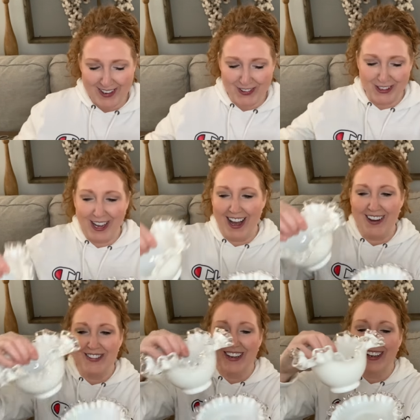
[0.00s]

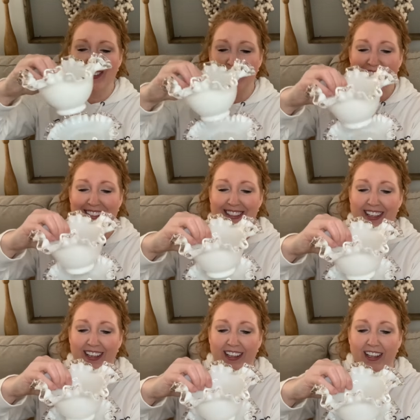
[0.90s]
forgot what it was.
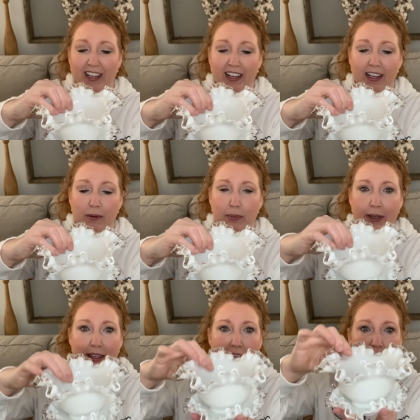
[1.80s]

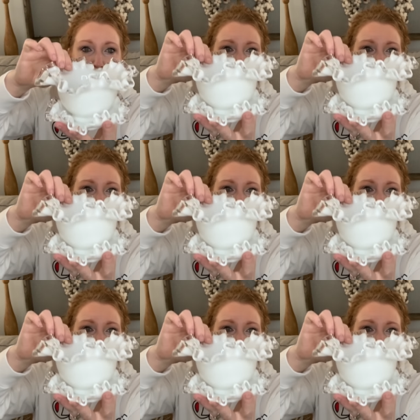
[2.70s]
But yet,